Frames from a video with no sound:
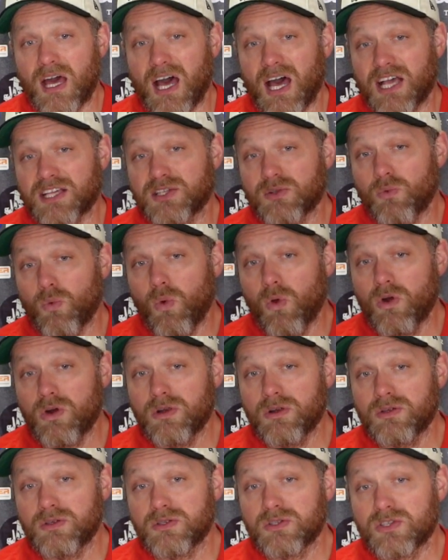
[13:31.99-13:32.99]
As the
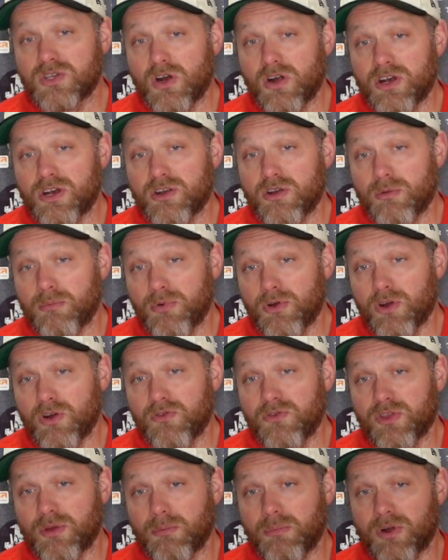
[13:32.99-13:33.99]
war started to
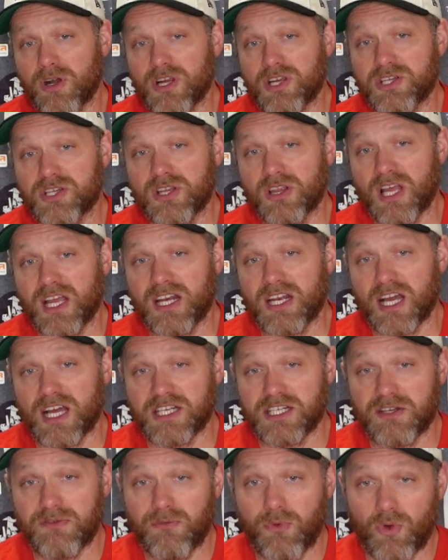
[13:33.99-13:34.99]
improve for the British in late
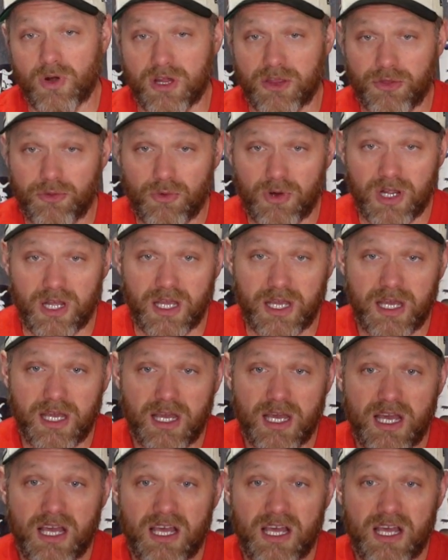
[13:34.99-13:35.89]
1943,